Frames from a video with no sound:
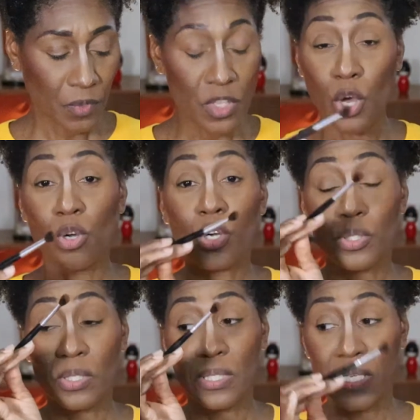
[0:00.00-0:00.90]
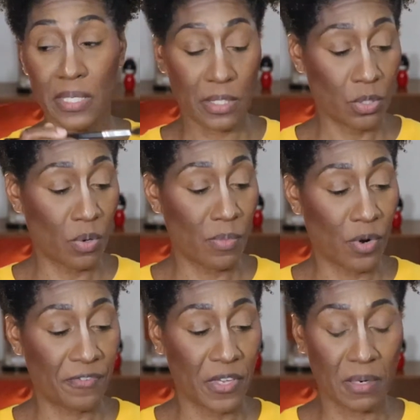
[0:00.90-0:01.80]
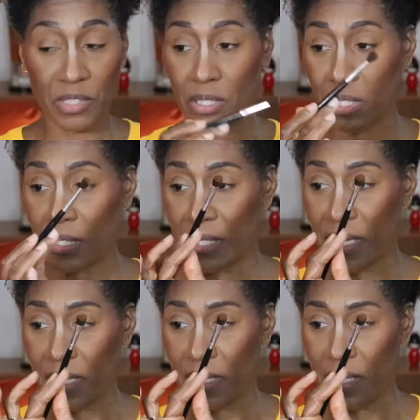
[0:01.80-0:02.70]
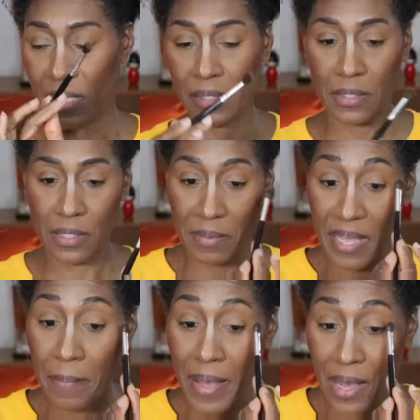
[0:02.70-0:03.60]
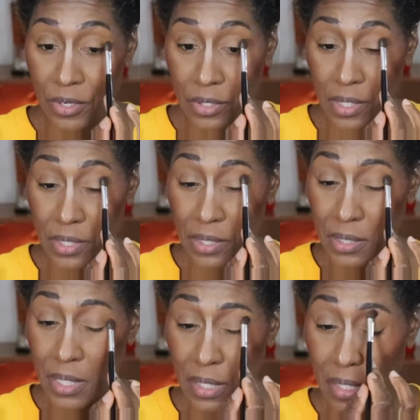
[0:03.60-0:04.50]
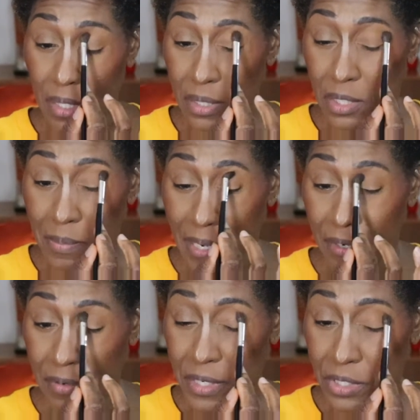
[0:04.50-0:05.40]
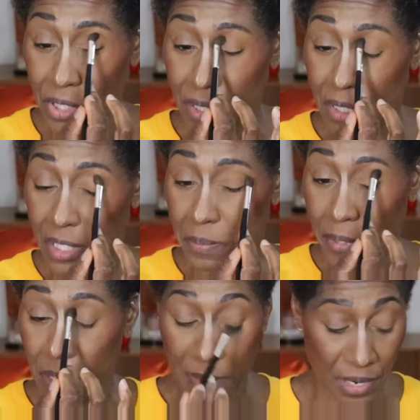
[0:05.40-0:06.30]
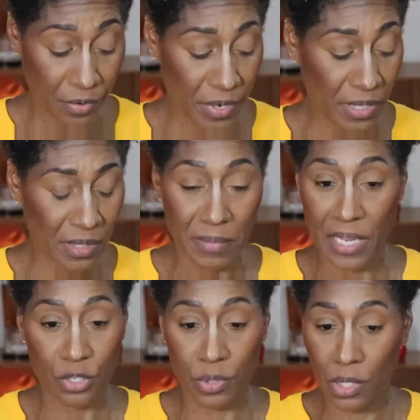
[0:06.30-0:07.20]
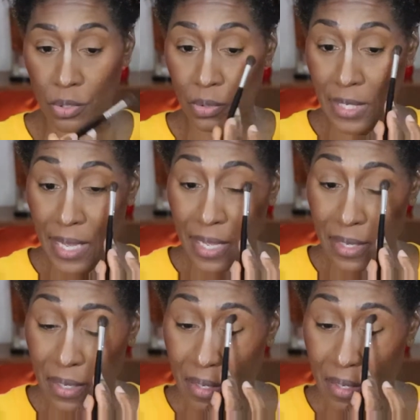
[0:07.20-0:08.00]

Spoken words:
No, Coastal Scents or Morphe. And I'm just going to take some of that powder and just take it into my crease just to deepen up my crease. I'm not doing a whole lot.